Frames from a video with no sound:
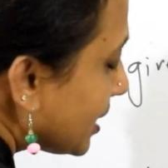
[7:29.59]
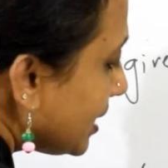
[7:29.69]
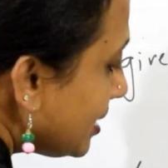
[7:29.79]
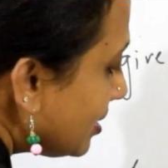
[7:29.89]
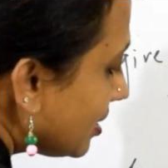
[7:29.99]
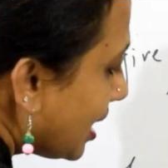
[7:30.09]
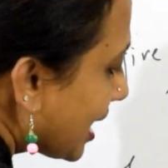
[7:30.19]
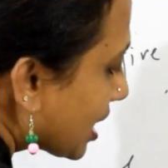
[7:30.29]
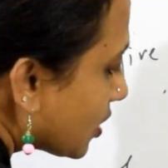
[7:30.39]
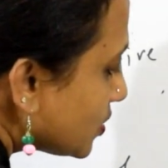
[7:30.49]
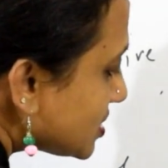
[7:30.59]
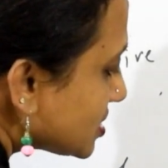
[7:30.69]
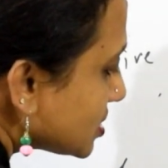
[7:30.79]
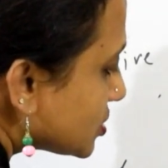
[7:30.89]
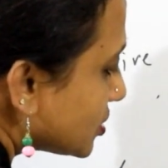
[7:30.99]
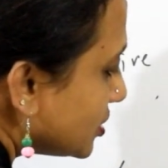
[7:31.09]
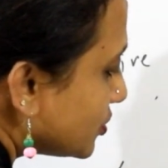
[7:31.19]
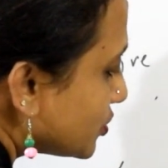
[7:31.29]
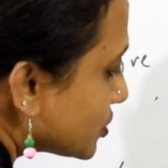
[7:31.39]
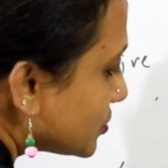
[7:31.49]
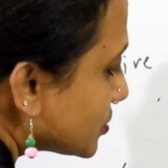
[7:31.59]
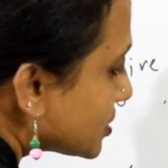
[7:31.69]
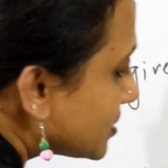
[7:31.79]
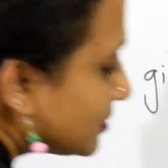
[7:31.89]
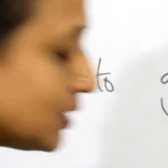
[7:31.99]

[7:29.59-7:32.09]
In aqueous solutions.